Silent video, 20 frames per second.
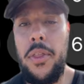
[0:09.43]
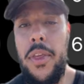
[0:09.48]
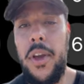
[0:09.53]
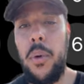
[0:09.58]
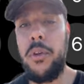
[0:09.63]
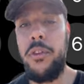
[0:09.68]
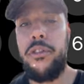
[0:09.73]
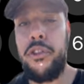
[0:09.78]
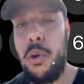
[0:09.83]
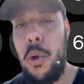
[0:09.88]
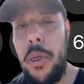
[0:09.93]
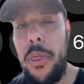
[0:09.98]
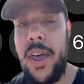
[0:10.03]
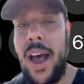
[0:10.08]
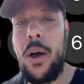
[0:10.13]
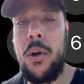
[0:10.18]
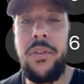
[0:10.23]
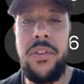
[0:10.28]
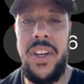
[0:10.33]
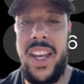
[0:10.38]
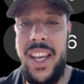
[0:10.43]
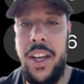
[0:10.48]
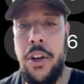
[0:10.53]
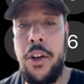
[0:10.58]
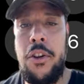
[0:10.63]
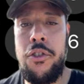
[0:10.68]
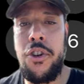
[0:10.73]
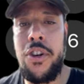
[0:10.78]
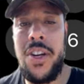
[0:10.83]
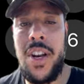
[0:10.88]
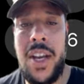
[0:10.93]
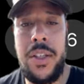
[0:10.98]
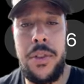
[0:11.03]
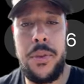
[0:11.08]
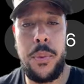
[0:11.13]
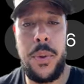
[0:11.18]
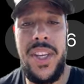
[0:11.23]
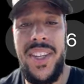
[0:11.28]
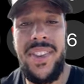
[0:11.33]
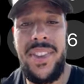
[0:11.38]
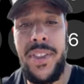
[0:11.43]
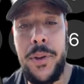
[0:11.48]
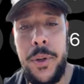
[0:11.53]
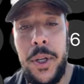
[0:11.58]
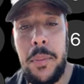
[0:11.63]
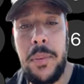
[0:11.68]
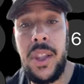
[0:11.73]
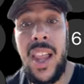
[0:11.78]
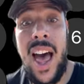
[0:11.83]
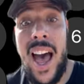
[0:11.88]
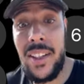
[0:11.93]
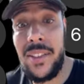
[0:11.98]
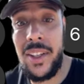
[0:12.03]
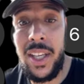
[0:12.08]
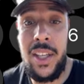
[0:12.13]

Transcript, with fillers: There was 2,893 Ethereum locked